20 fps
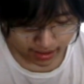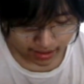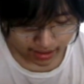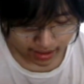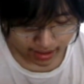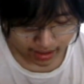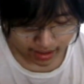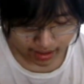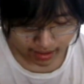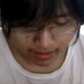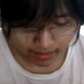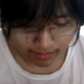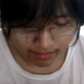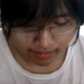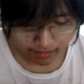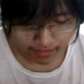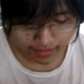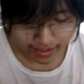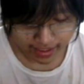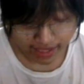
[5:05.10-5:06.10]
that it
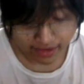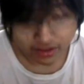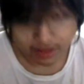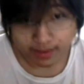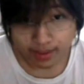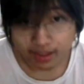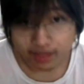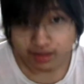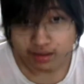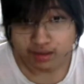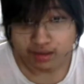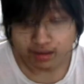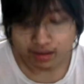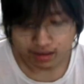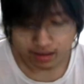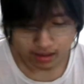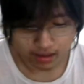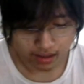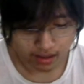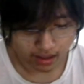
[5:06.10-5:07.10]
sounds better,
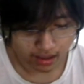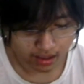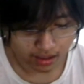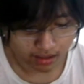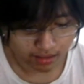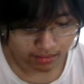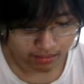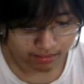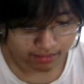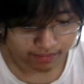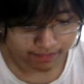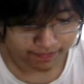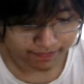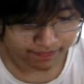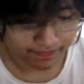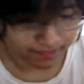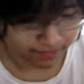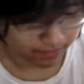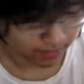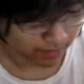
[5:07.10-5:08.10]

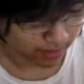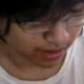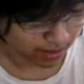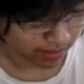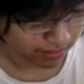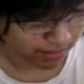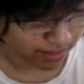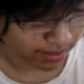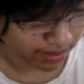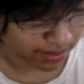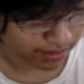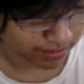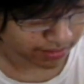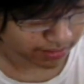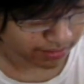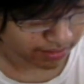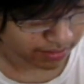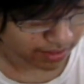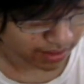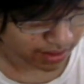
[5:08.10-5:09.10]
but
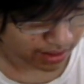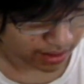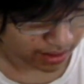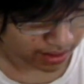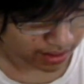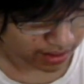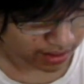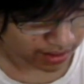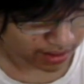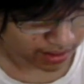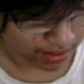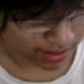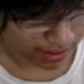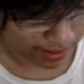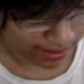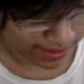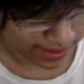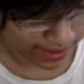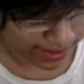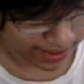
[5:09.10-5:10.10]
I
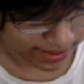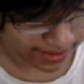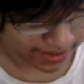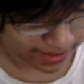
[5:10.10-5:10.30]
can't